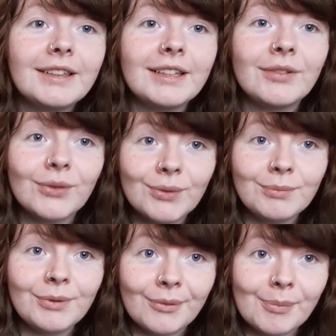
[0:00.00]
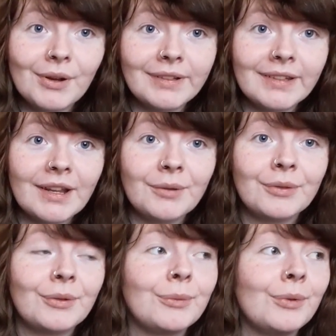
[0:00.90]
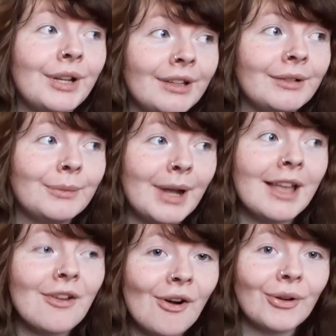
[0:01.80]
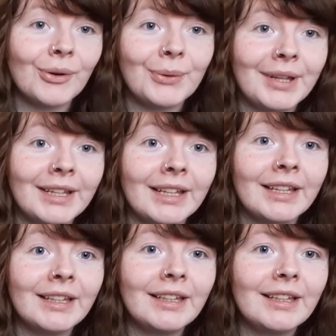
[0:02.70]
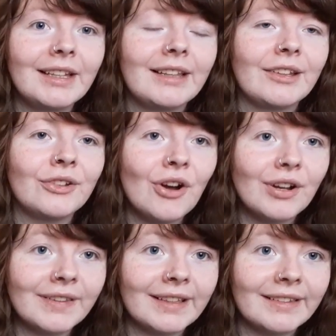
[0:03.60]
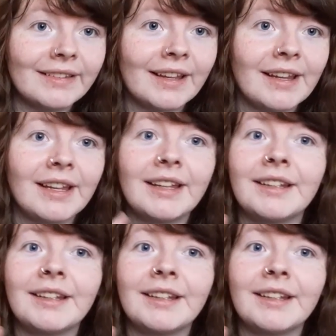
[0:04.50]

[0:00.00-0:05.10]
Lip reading: if someone's pointing out that where you're going is a toxic state,